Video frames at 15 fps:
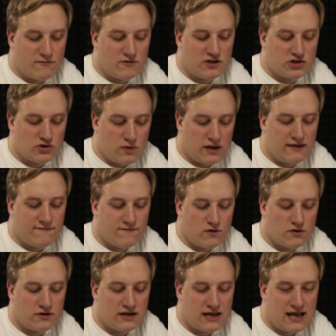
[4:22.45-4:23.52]
a
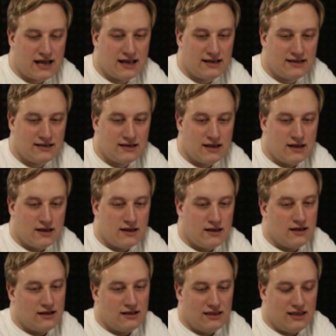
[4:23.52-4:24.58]
24-9
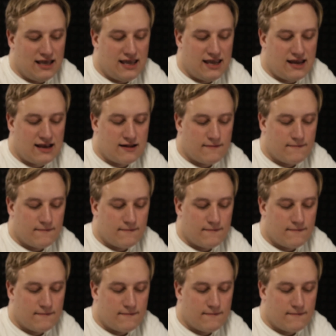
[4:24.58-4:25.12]
lead.